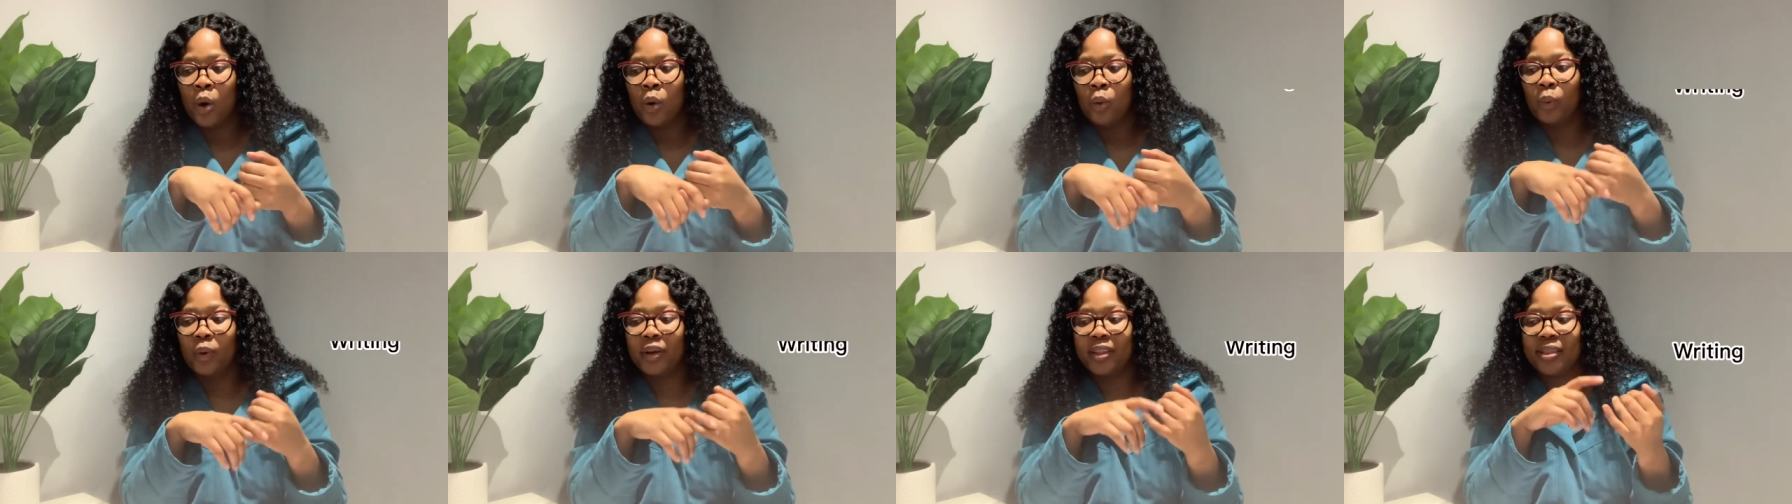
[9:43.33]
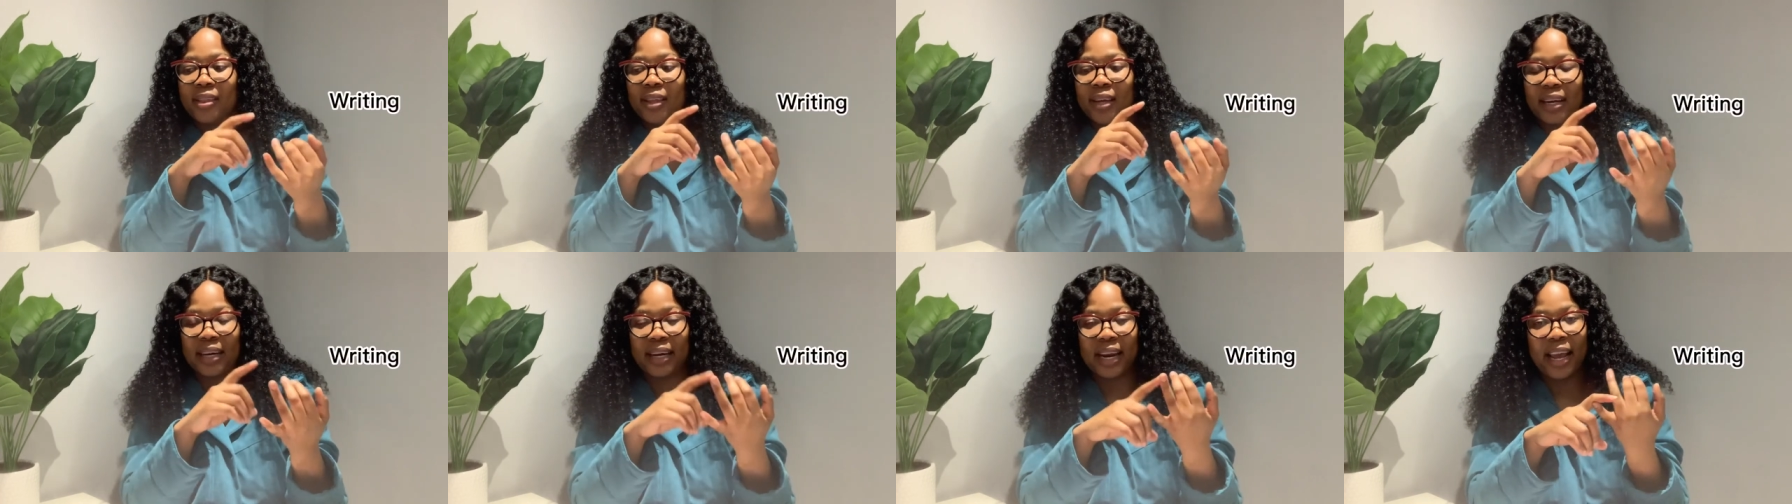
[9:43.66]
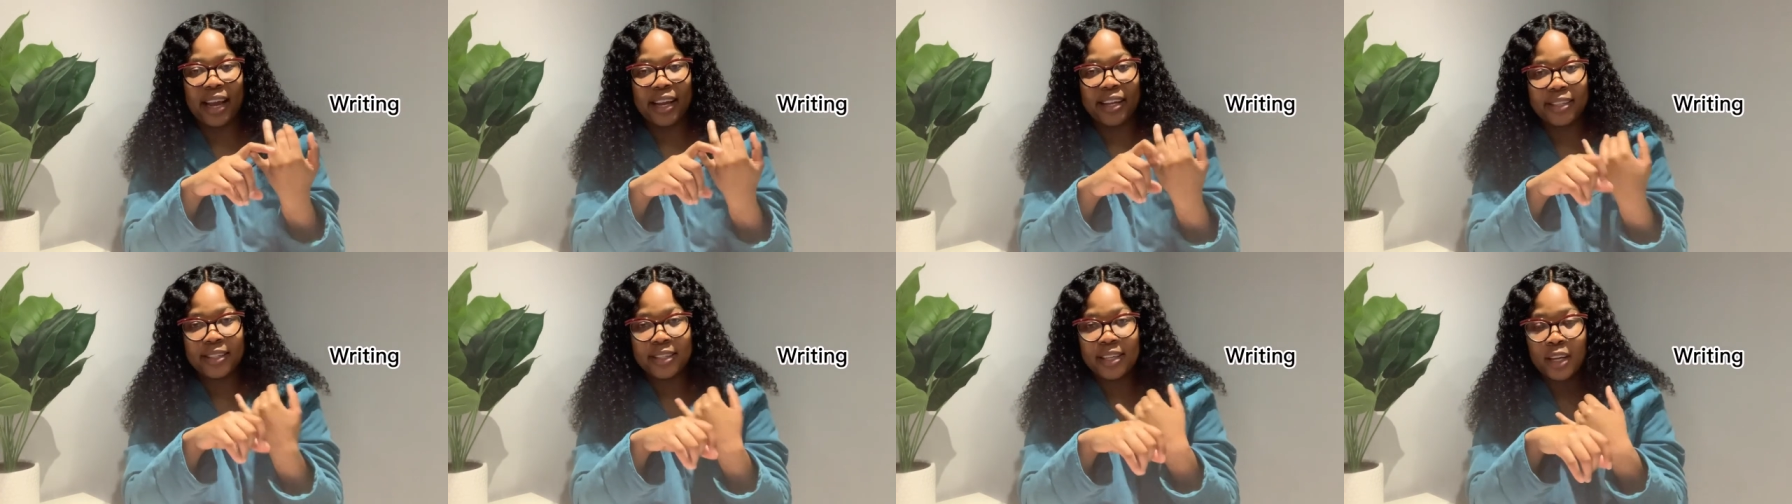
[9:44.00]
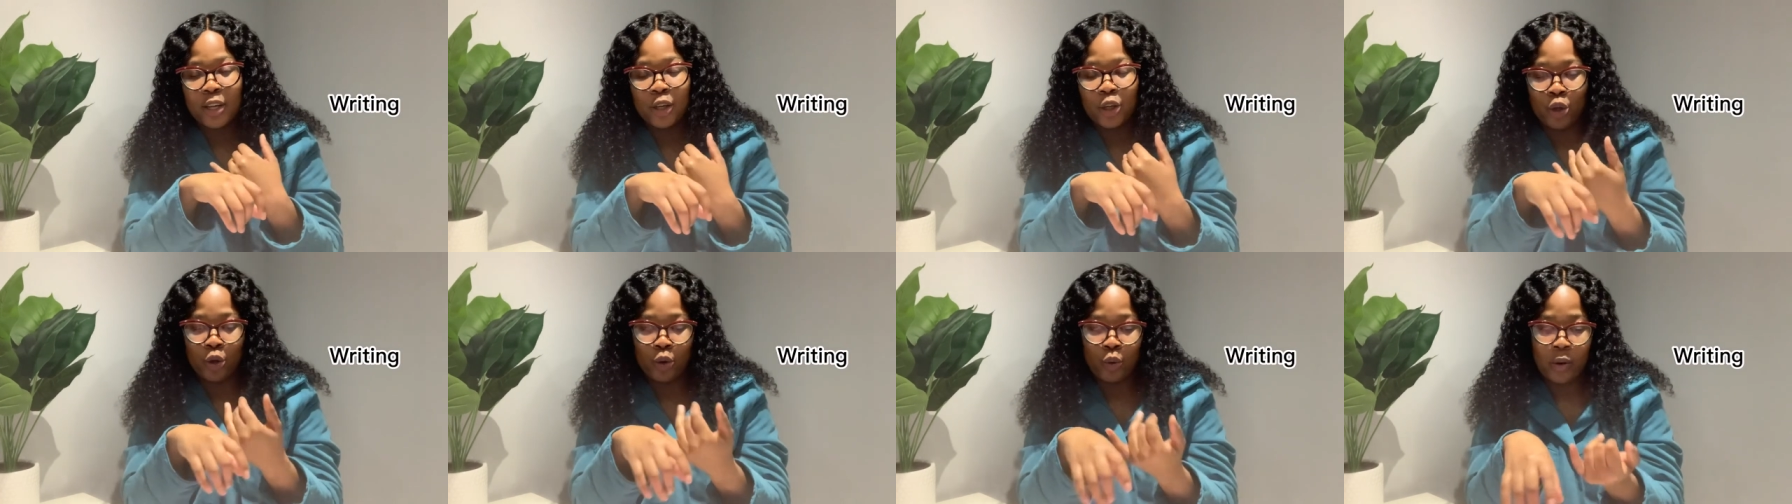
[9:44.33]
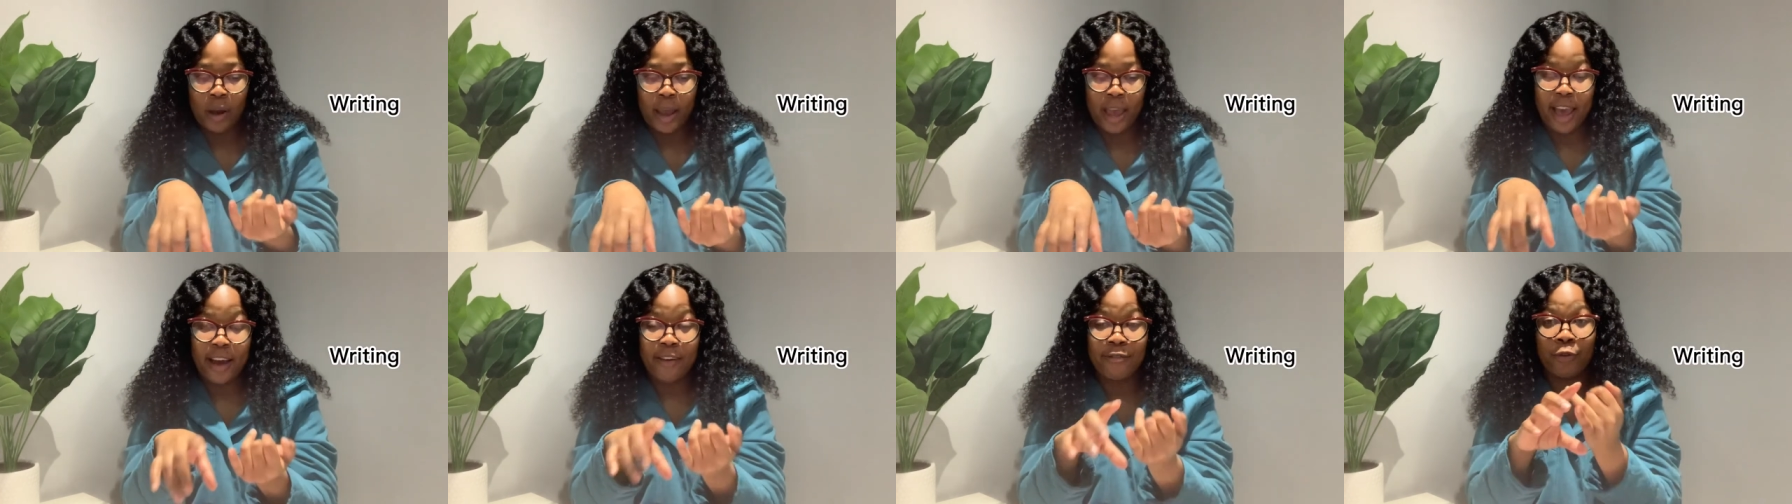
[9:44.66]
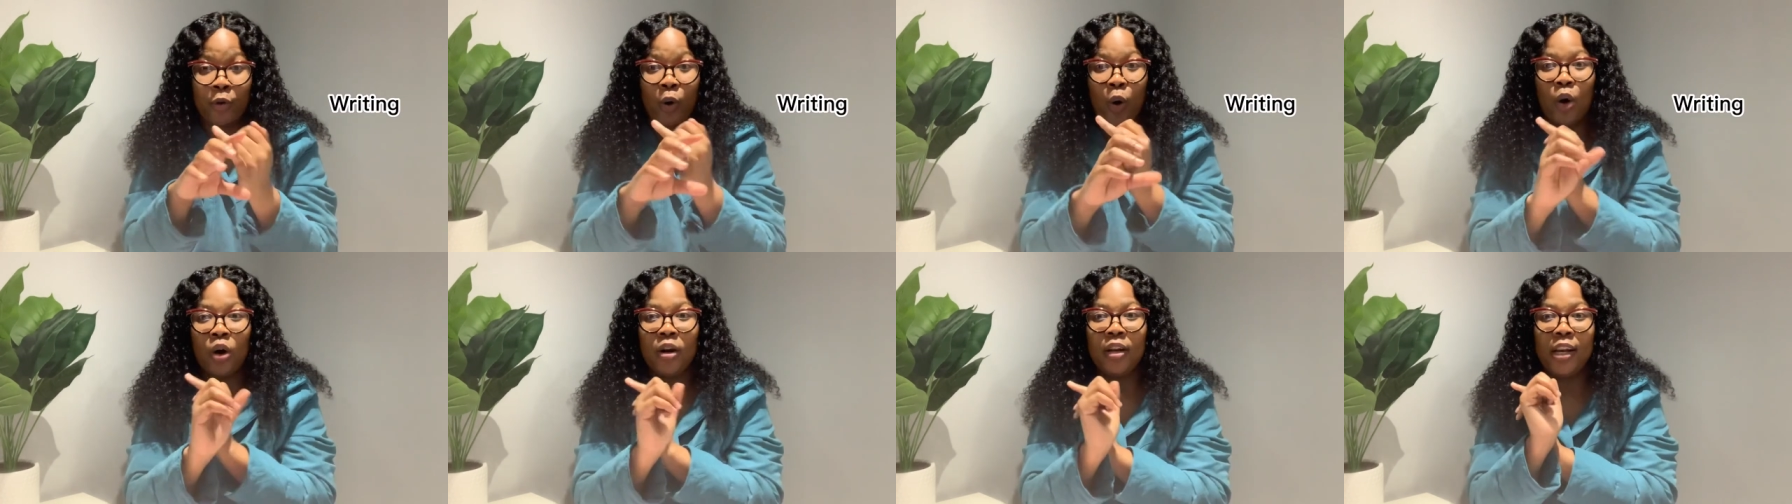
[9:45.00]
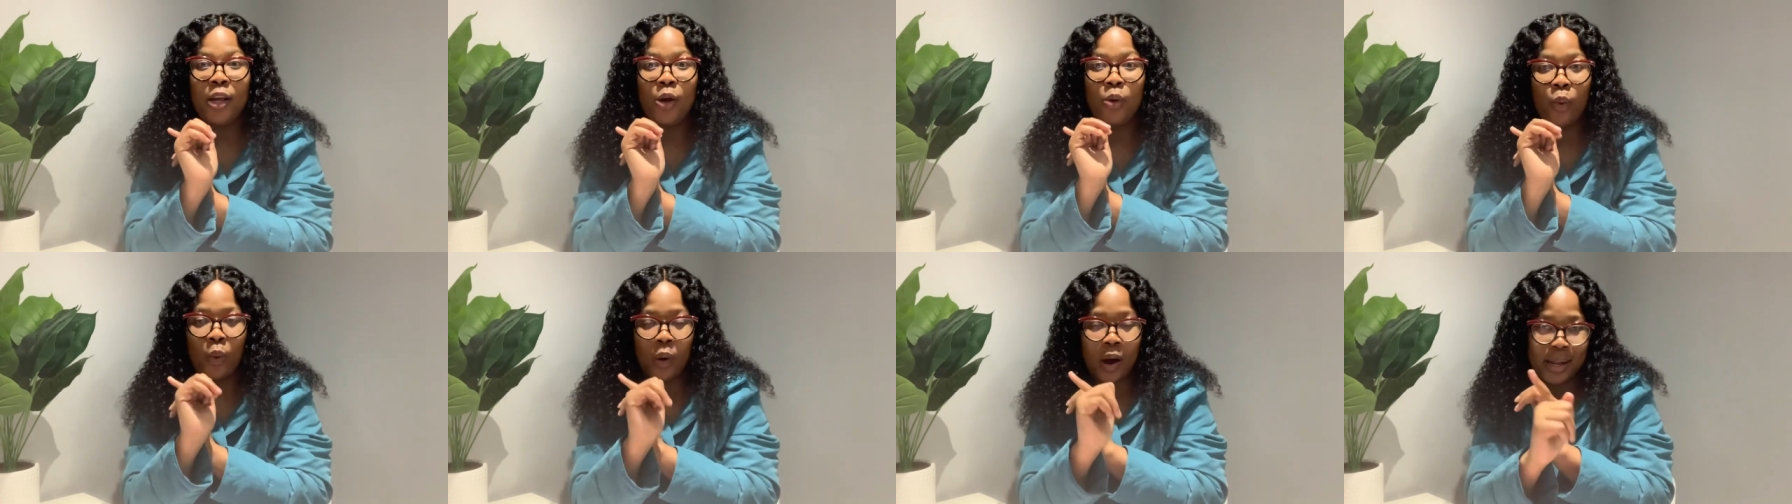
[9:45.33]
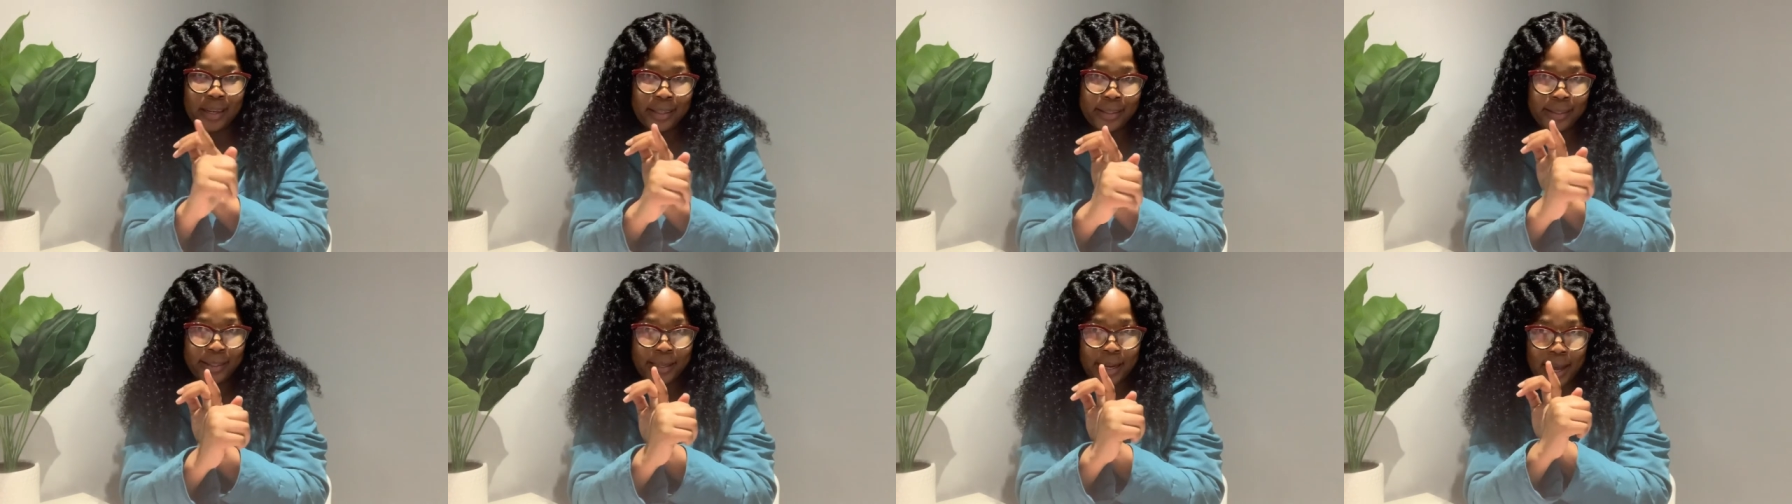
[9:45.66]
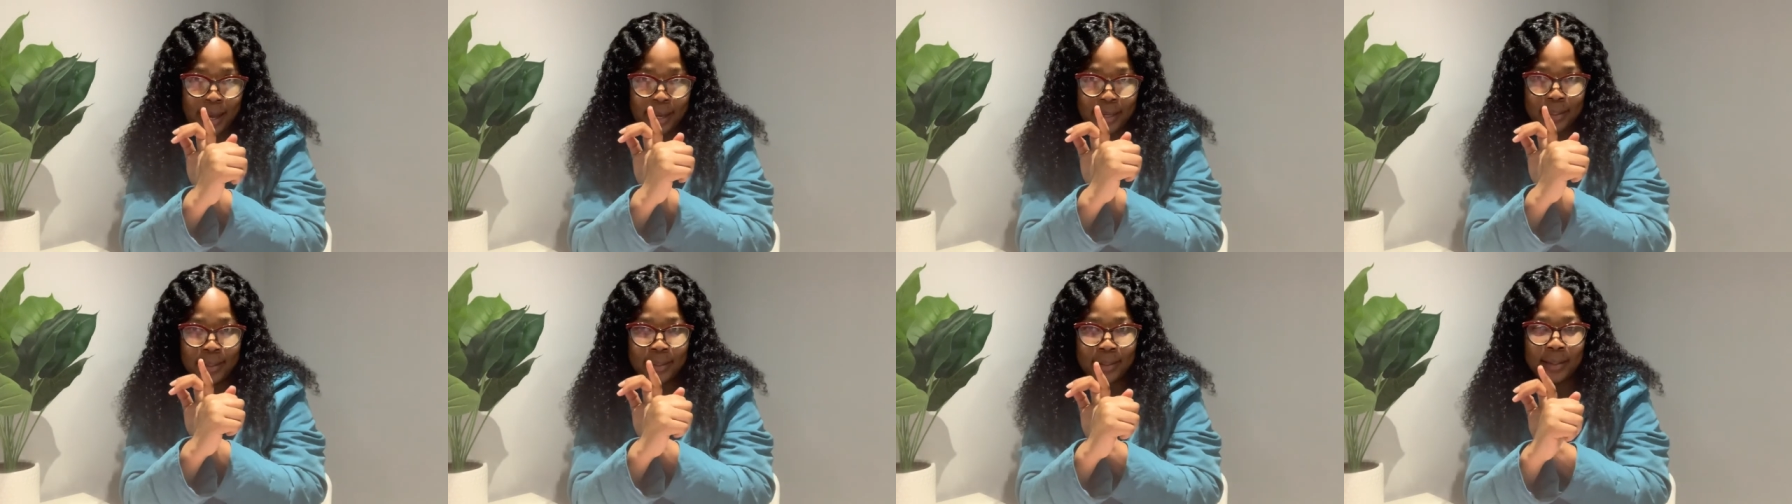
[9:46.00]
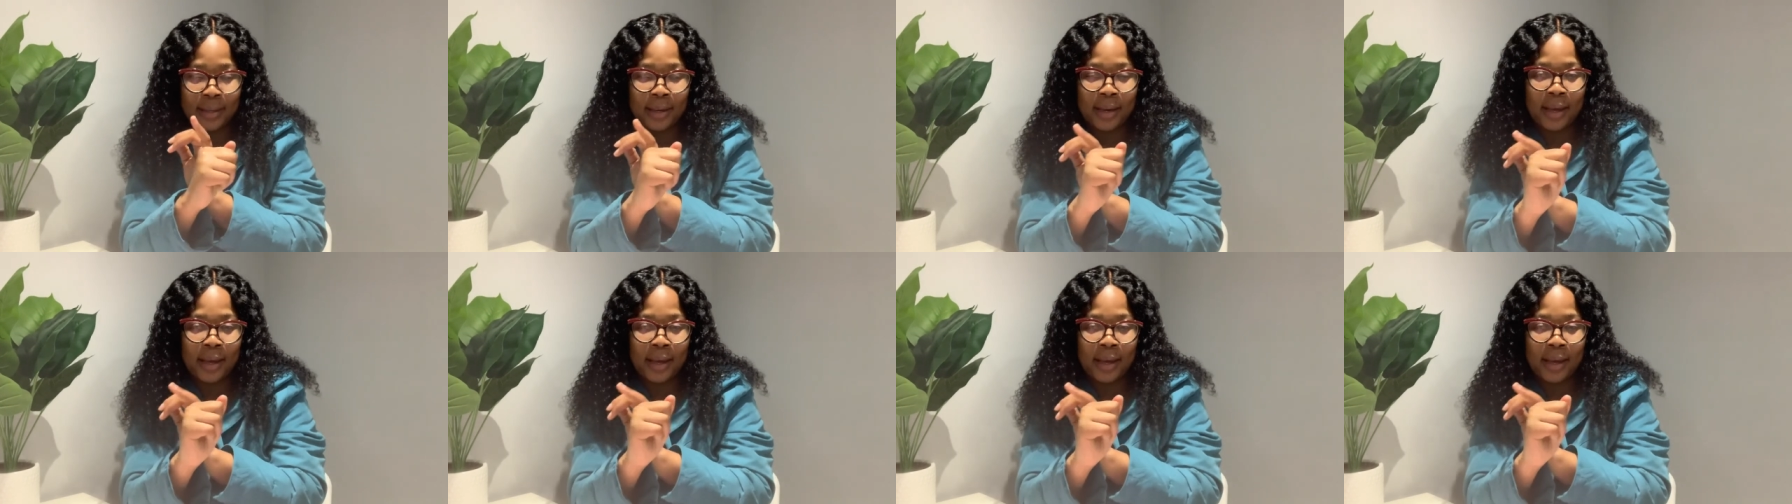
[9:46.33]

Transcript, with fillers: with the writing you have only one task